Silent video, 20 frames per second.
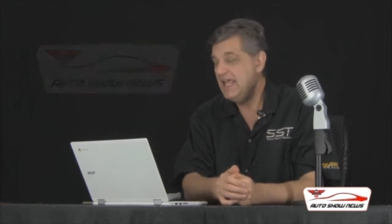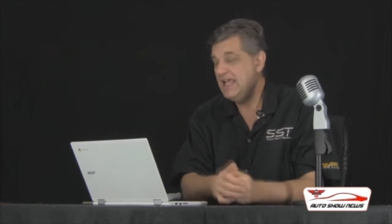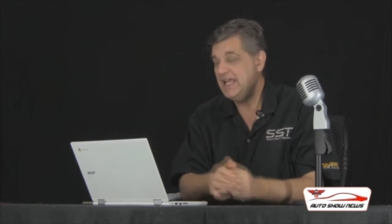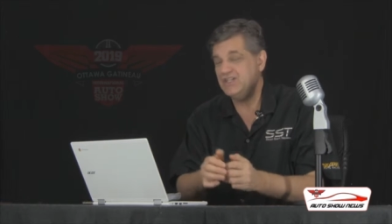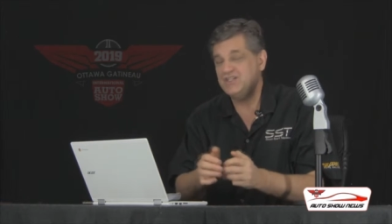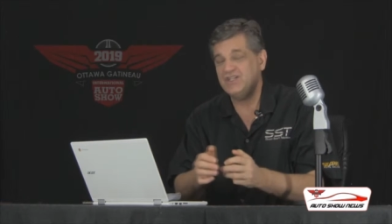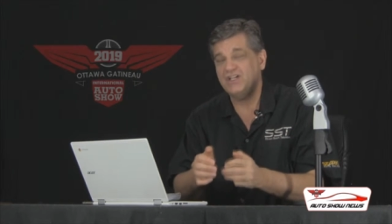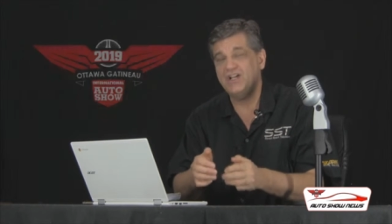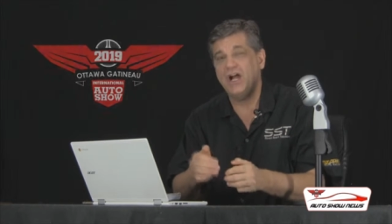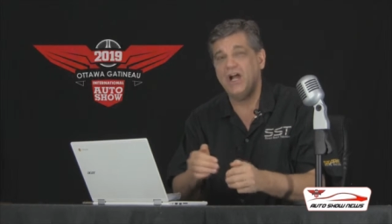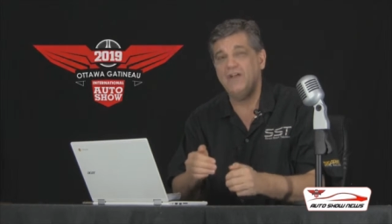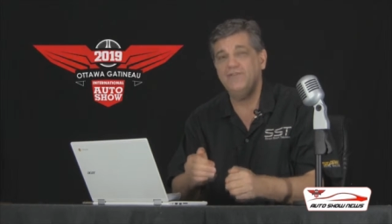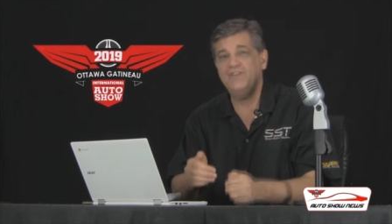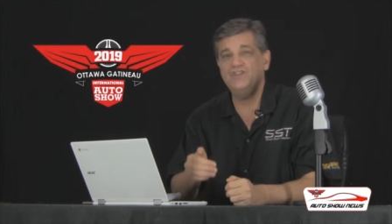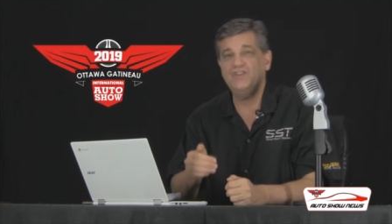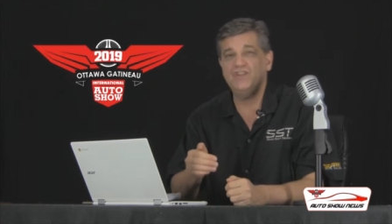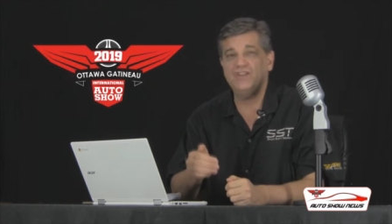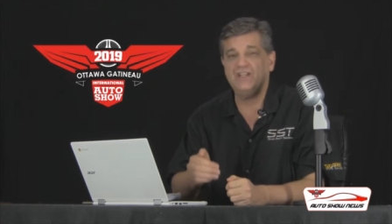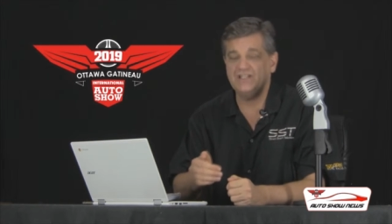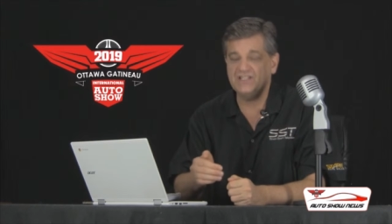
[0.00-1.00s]
It's a car
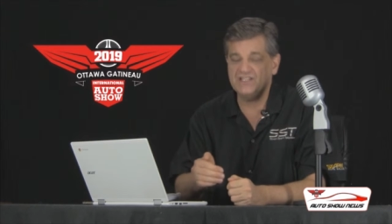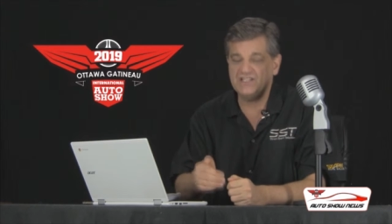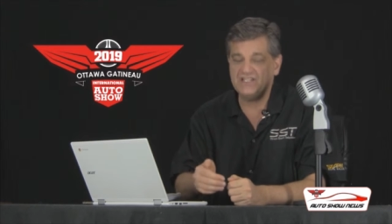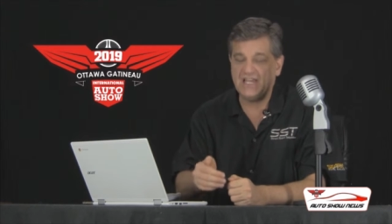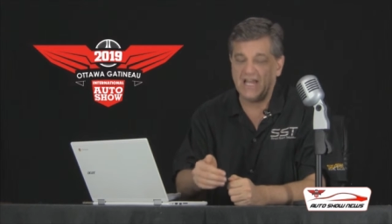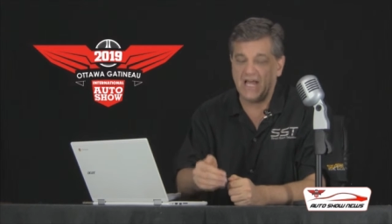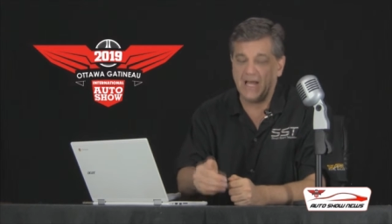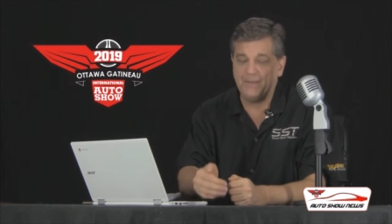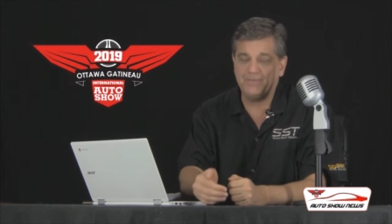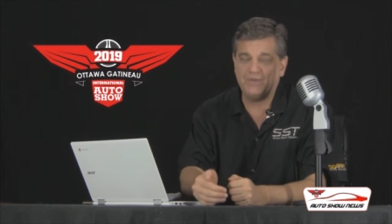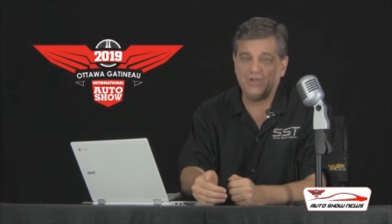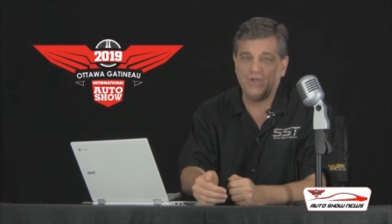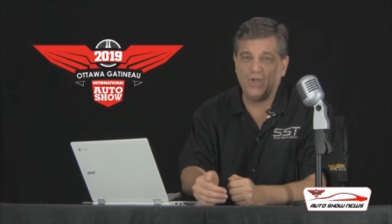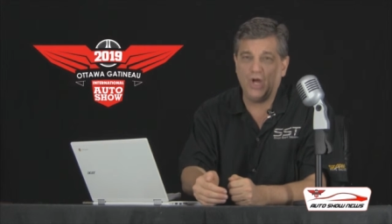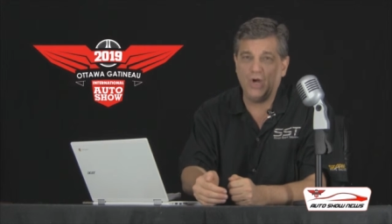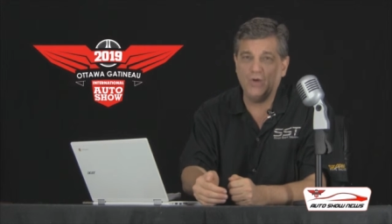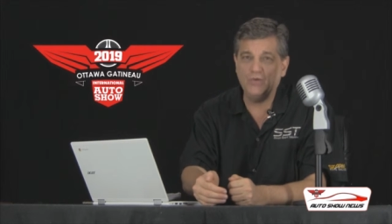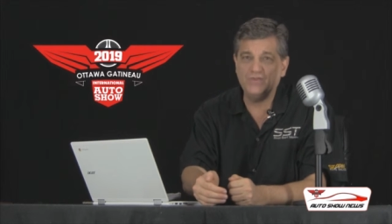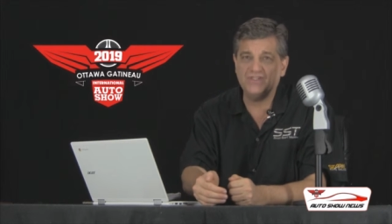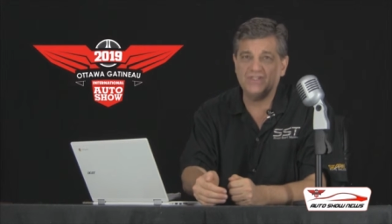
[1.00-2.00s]
that you can see up
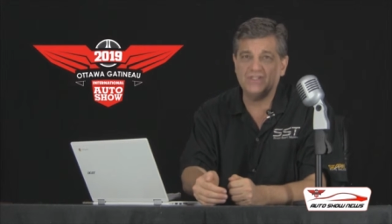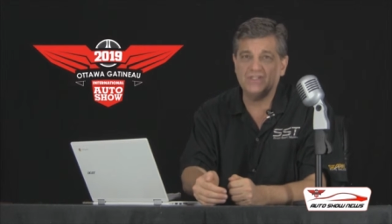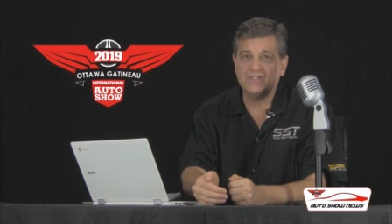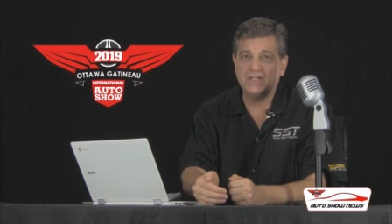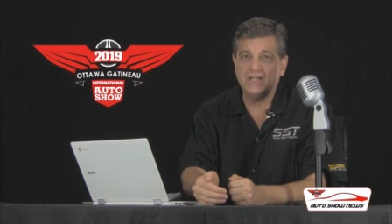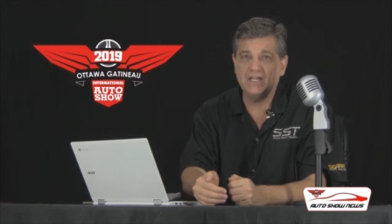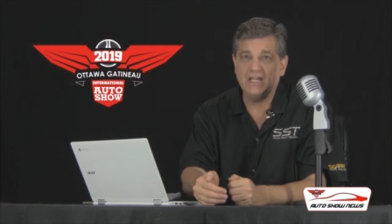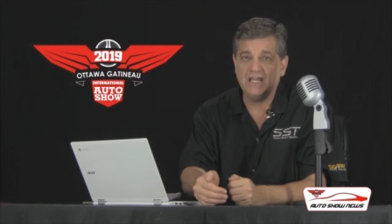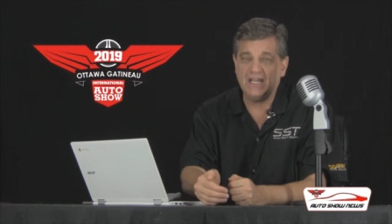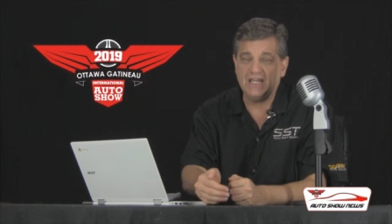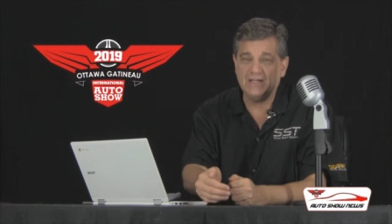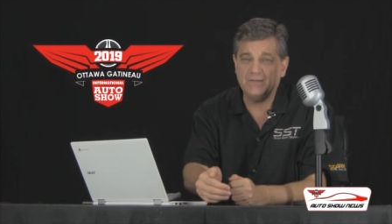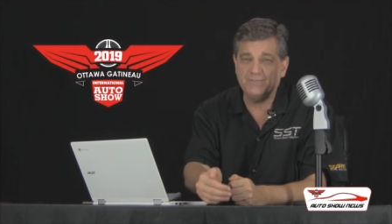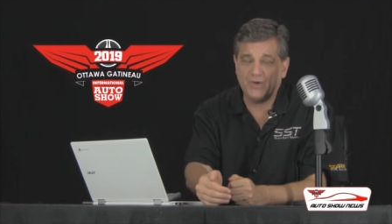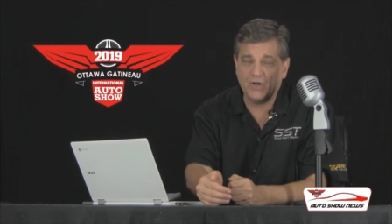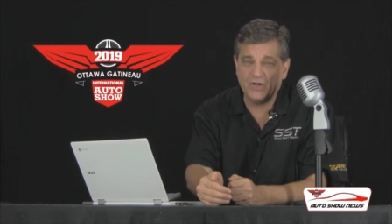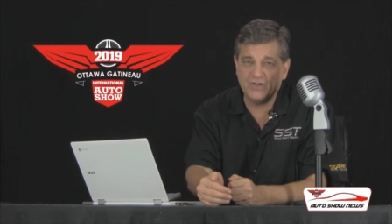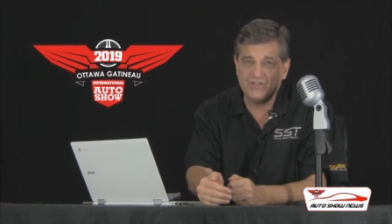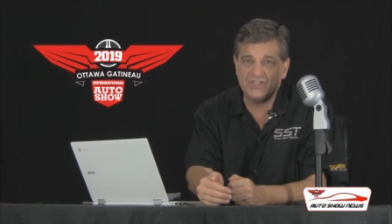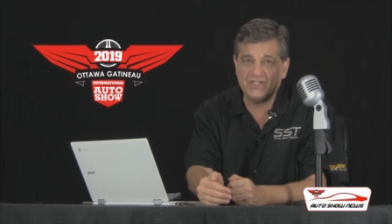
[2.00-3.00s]
close, in
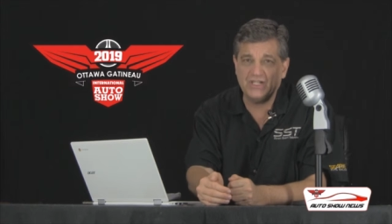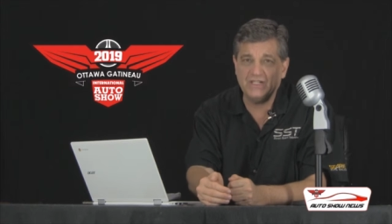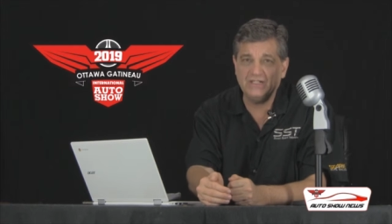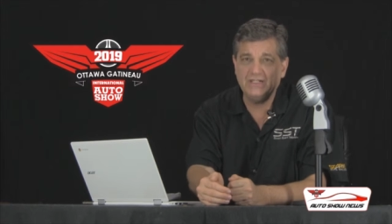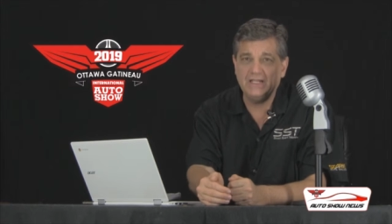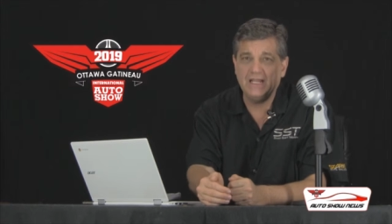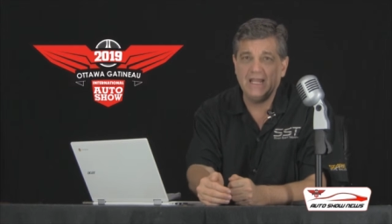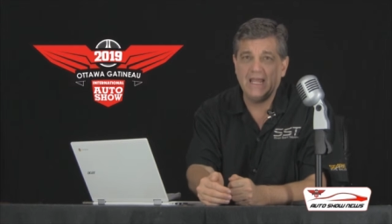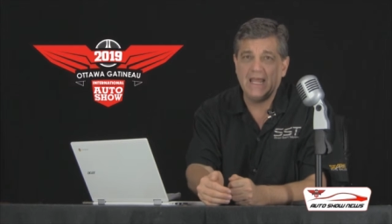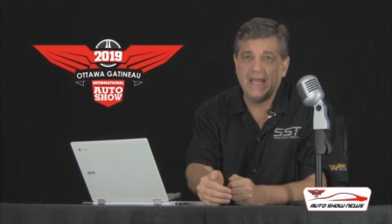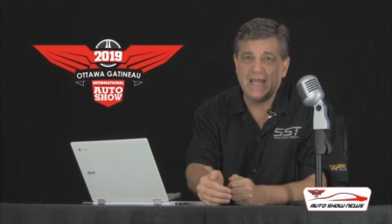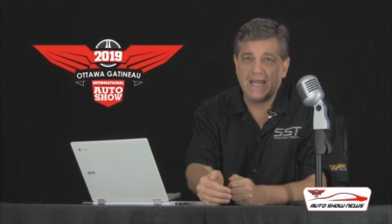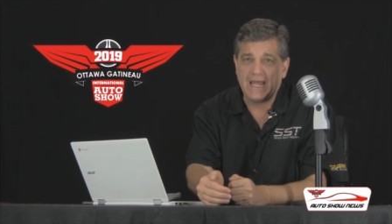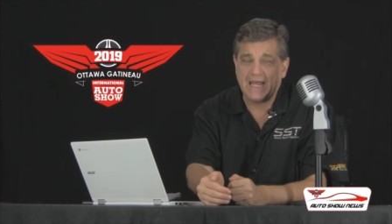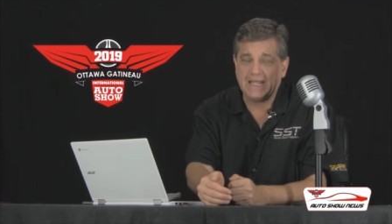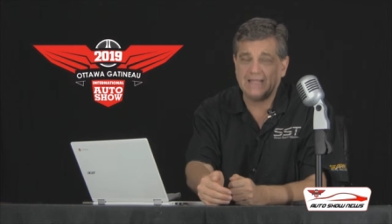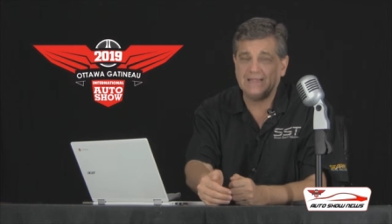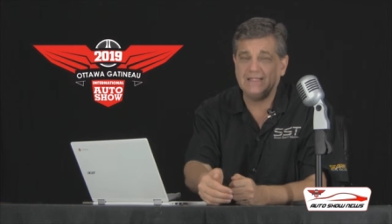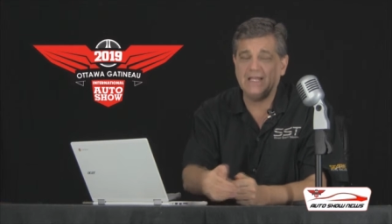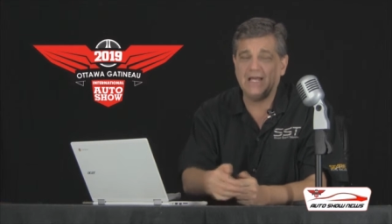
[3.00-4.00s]
person,
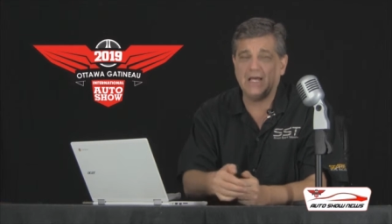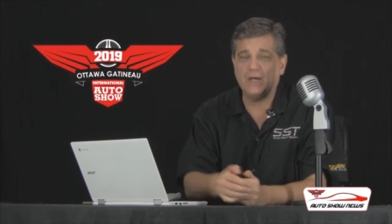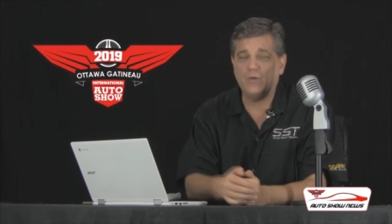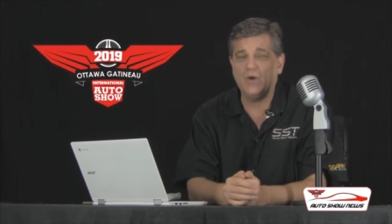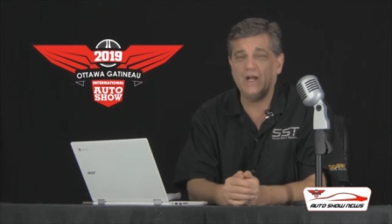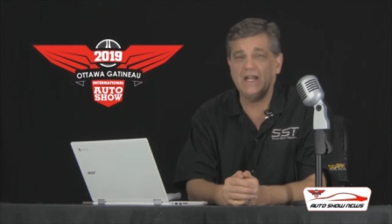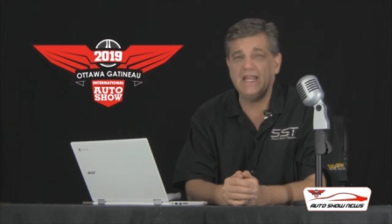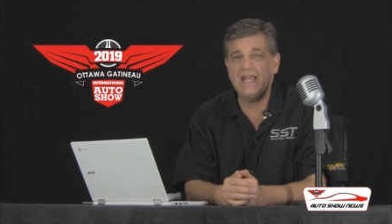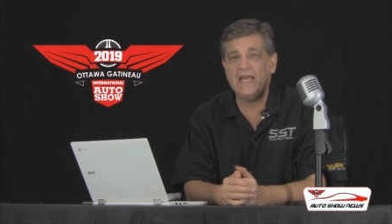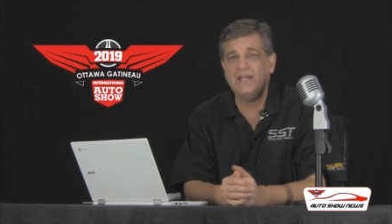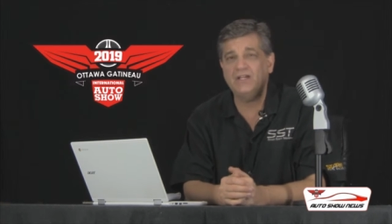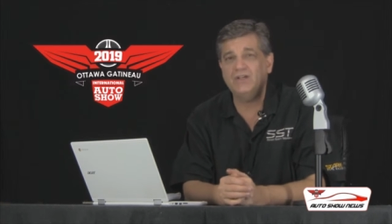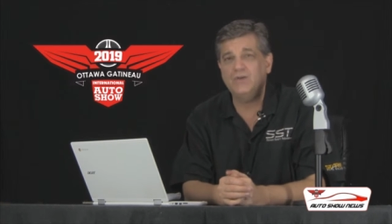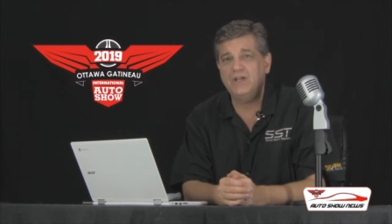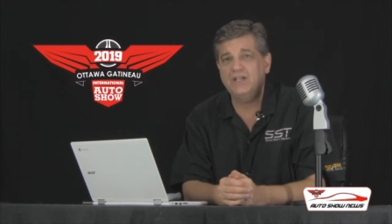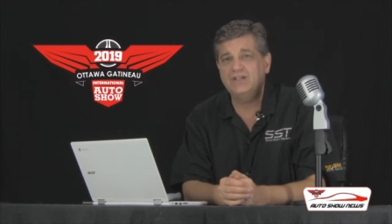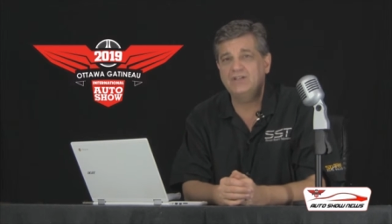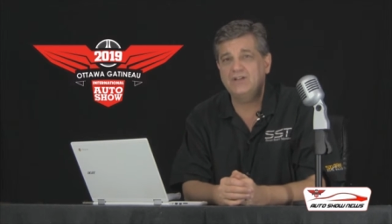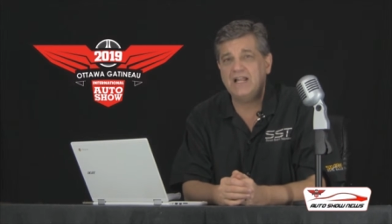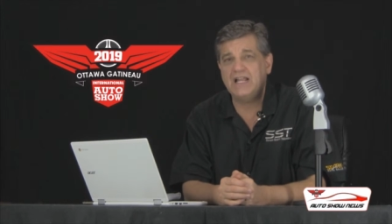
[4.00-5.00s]
at the Ottawa Gatineau
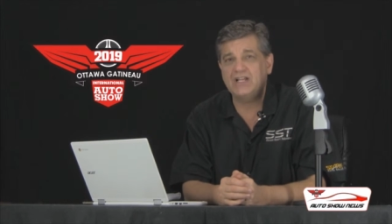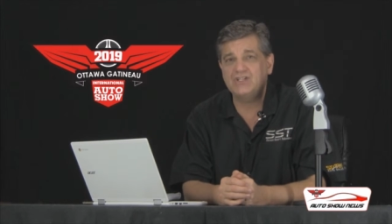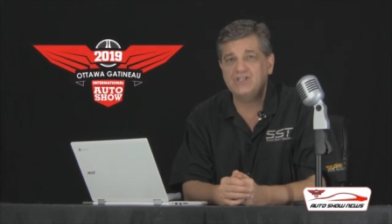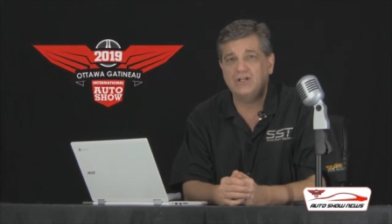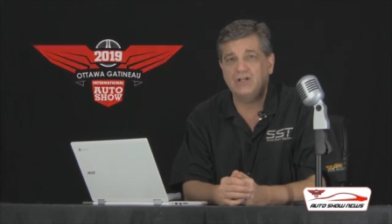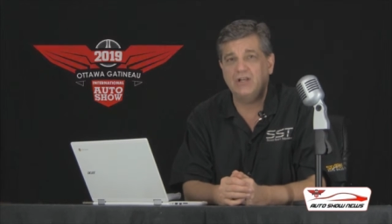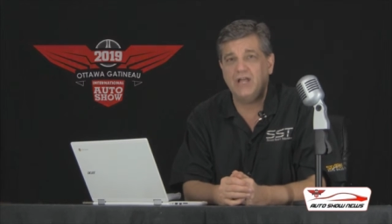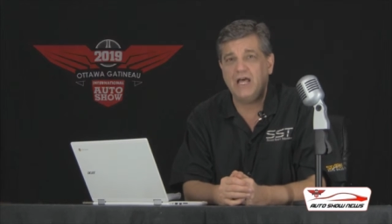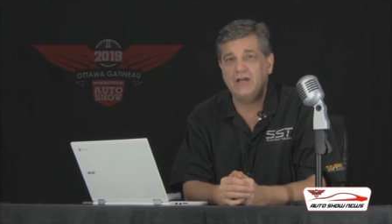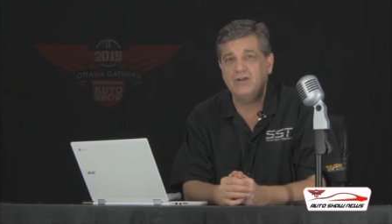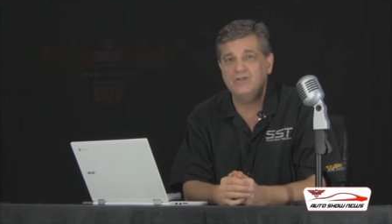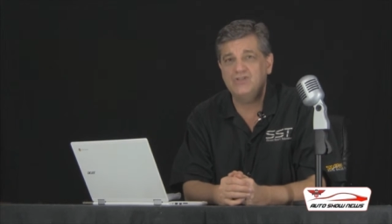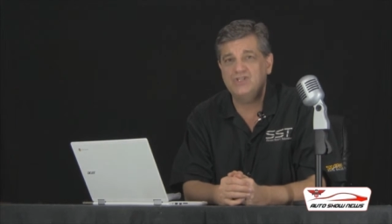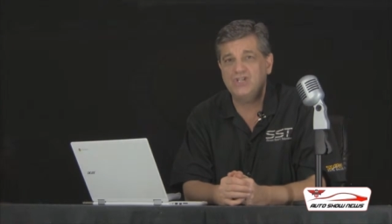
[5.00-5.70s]
International Auto